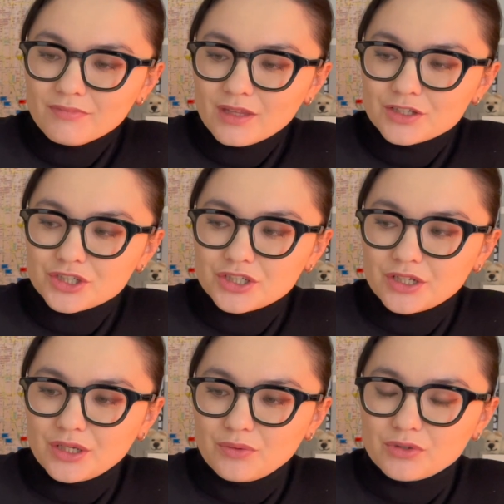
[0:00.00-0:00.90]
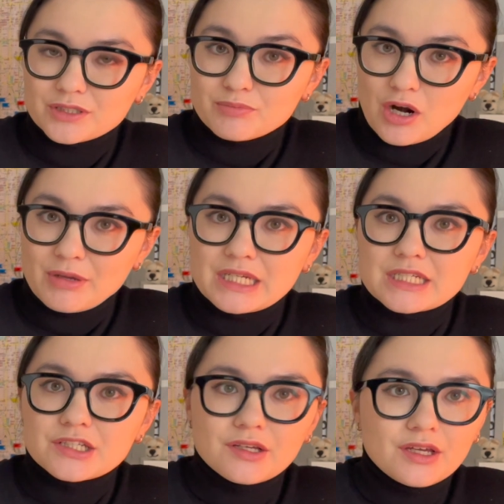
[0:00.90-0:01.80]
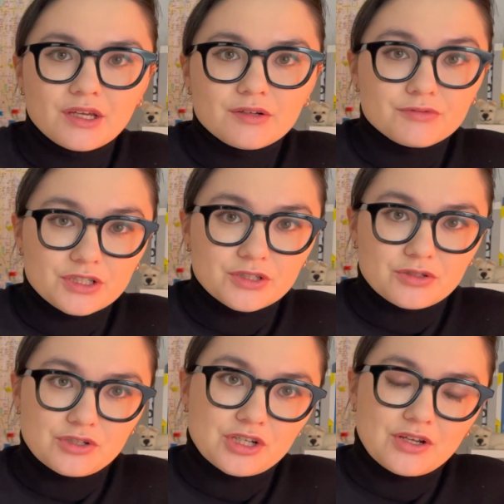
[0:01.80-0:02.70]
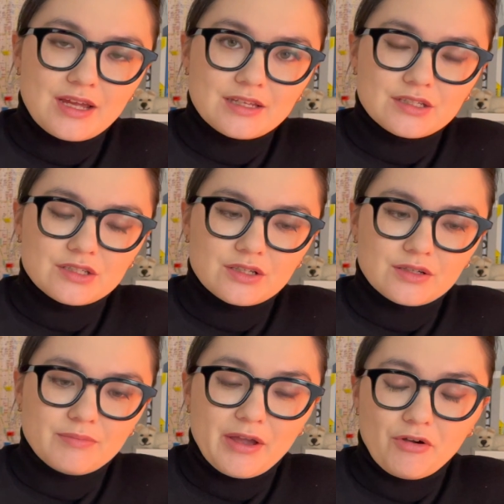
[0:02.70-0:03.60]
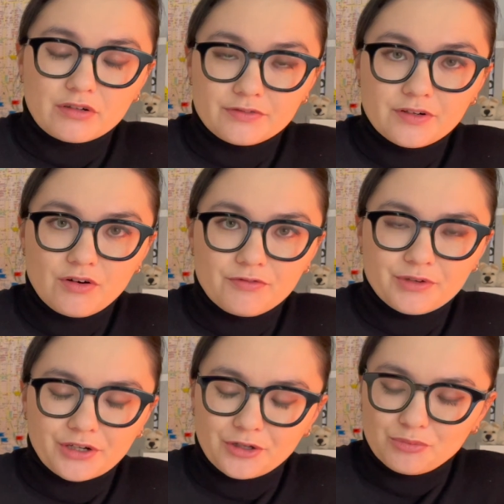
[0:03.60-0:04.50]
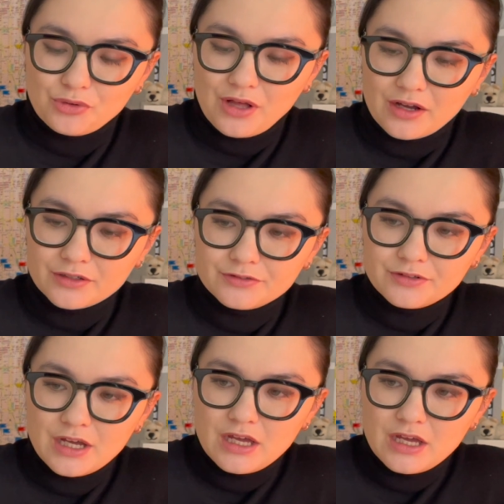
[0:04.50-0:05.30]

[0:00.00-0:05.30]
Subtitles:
She was a prominent researcher and biographer of Mikhail Bulgakov.